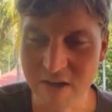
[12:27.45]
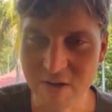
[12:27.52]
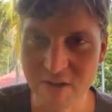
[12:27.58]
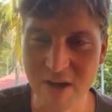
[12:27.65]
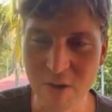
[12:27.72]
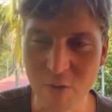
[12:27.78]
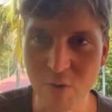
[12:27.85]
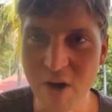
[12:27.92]

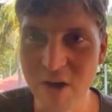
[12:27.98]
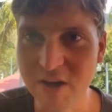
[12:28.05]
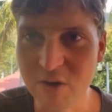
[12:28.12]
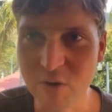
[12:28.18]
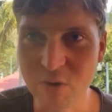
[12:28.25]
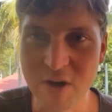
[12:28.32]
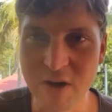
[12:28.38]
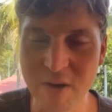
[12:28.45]
like a rocket
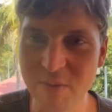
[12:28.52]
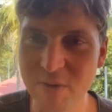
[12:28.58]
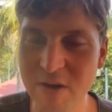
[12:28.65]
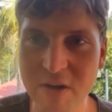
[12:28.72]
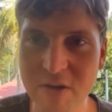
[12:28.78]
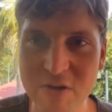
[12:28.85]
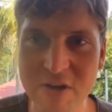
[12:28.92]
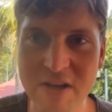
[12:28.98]
going up,
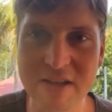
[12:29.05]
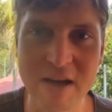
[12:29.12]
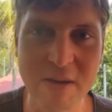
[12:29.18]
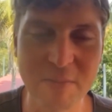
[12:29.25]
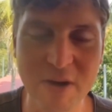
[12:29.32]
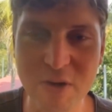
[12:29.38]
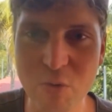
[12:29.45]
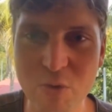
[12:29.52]
just like
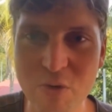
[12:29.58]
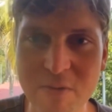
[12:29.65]
Bitcoin.